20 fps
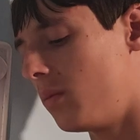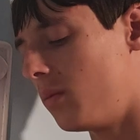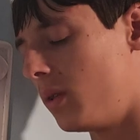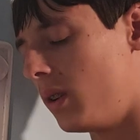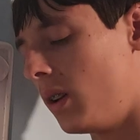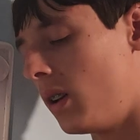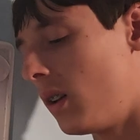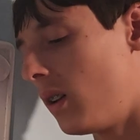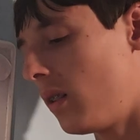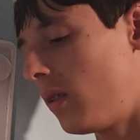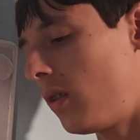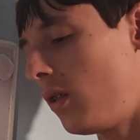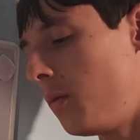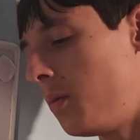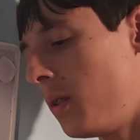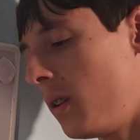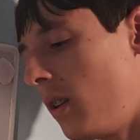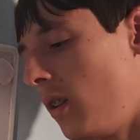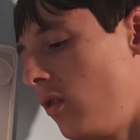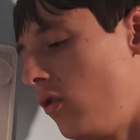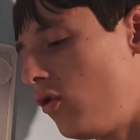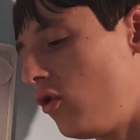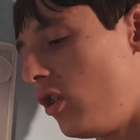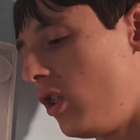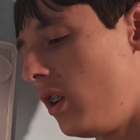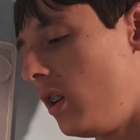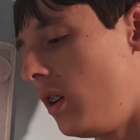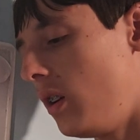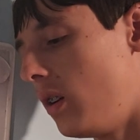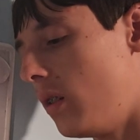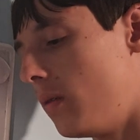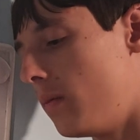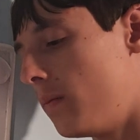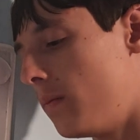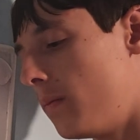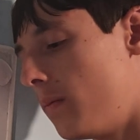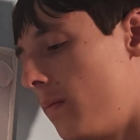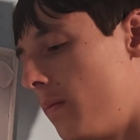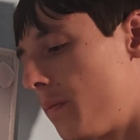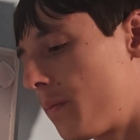But not as stupid as G.
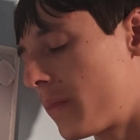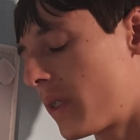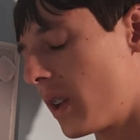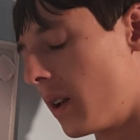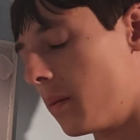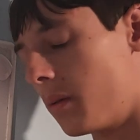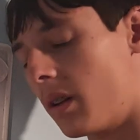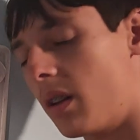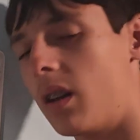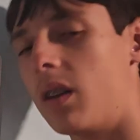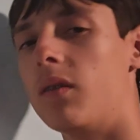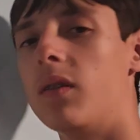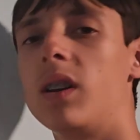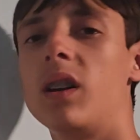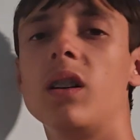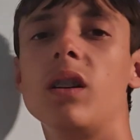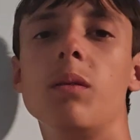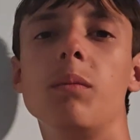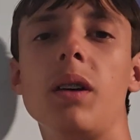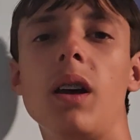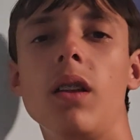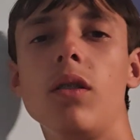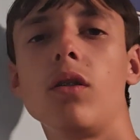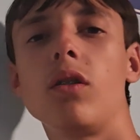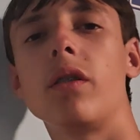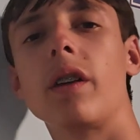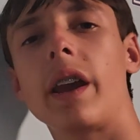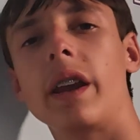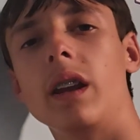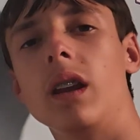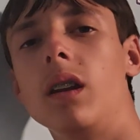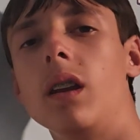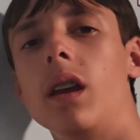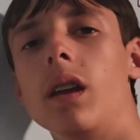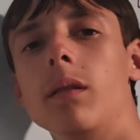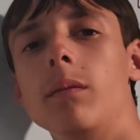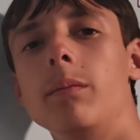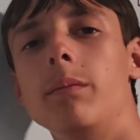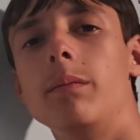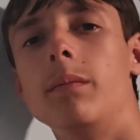I'm not even going to bother writing
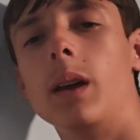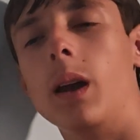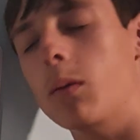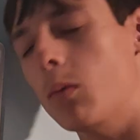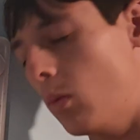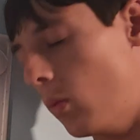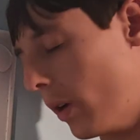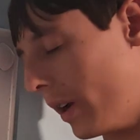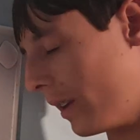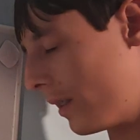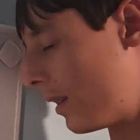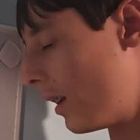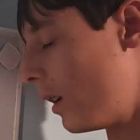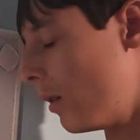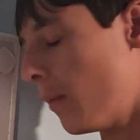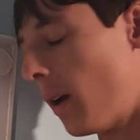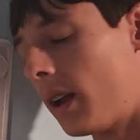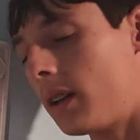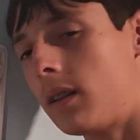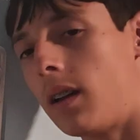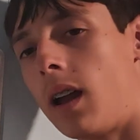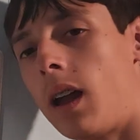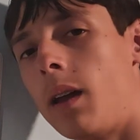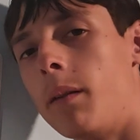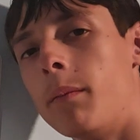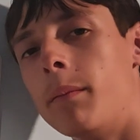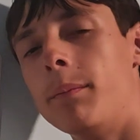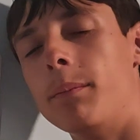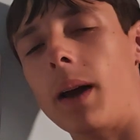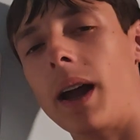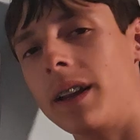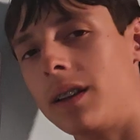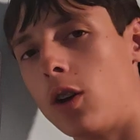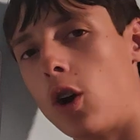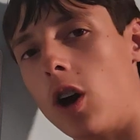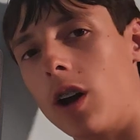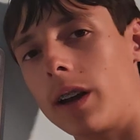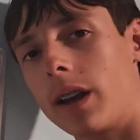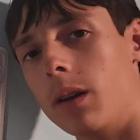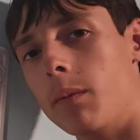it. I'm wasting my time by
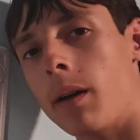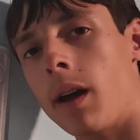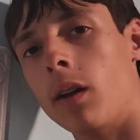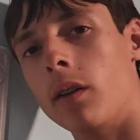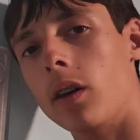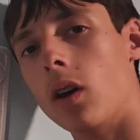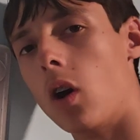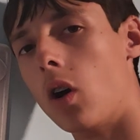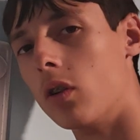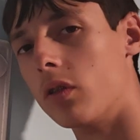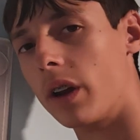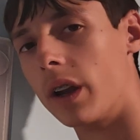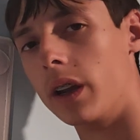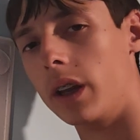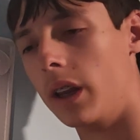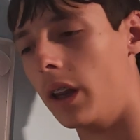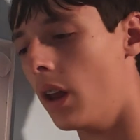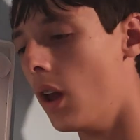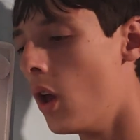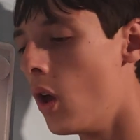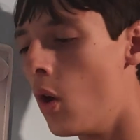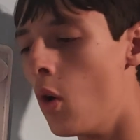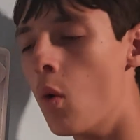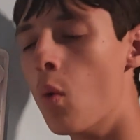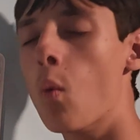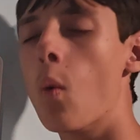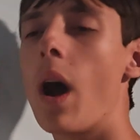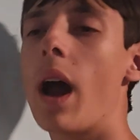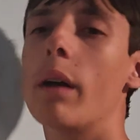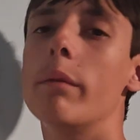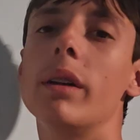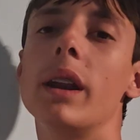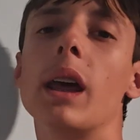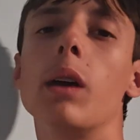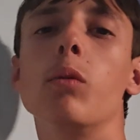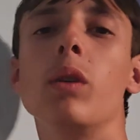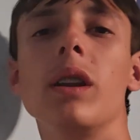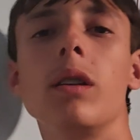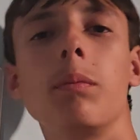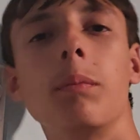talking about it already. Why would
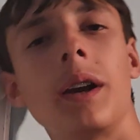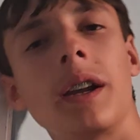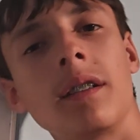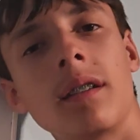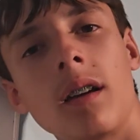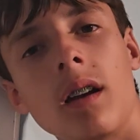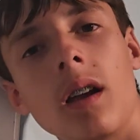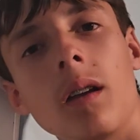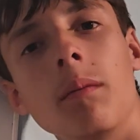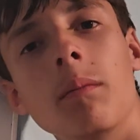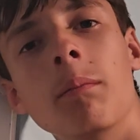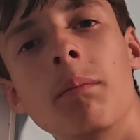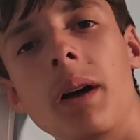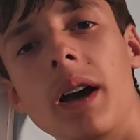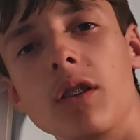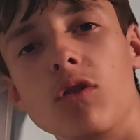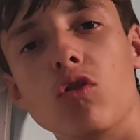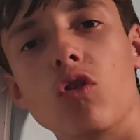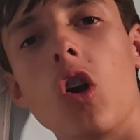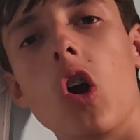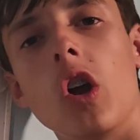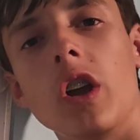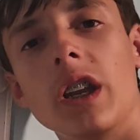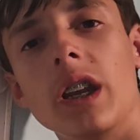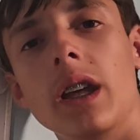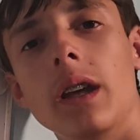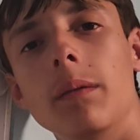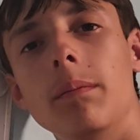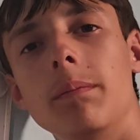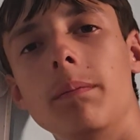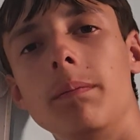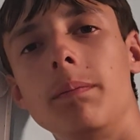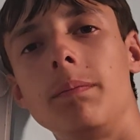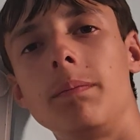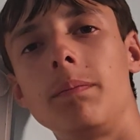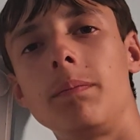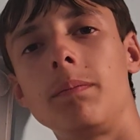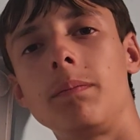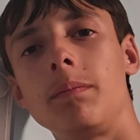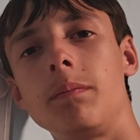I waste my time by drawing it?
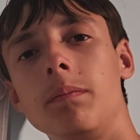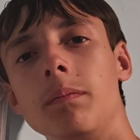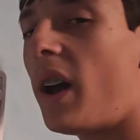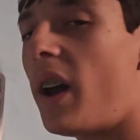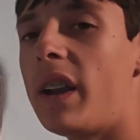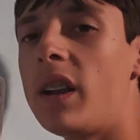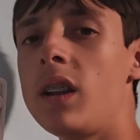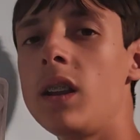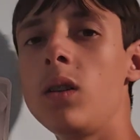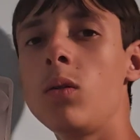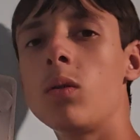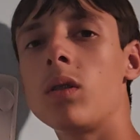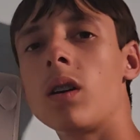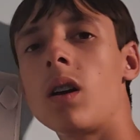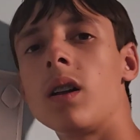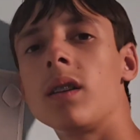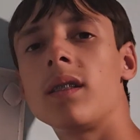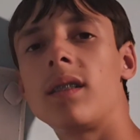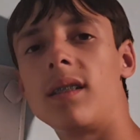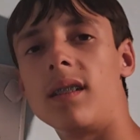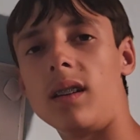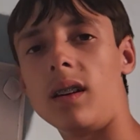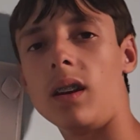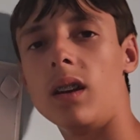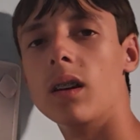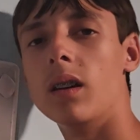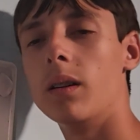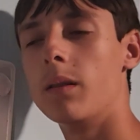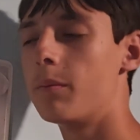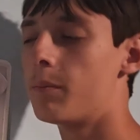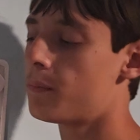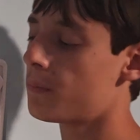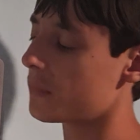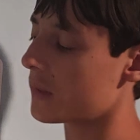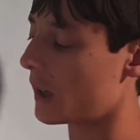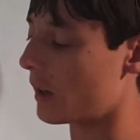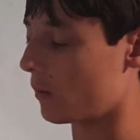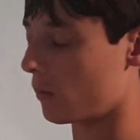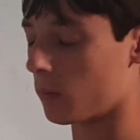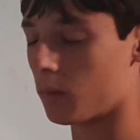Finally, we're on Z.
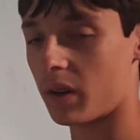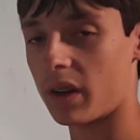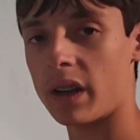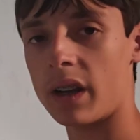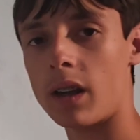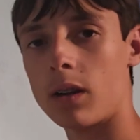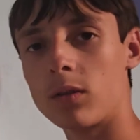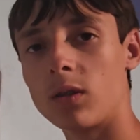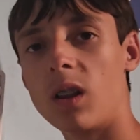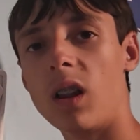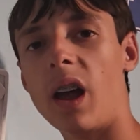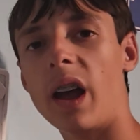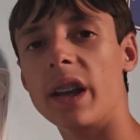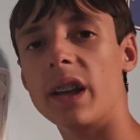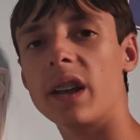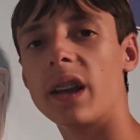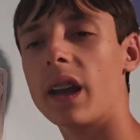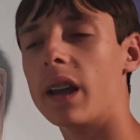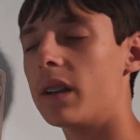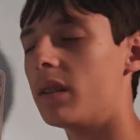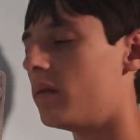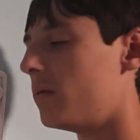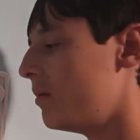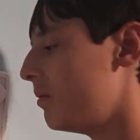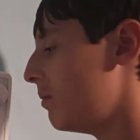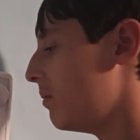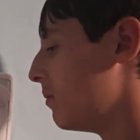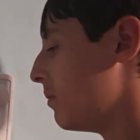And we're bringing out the line again.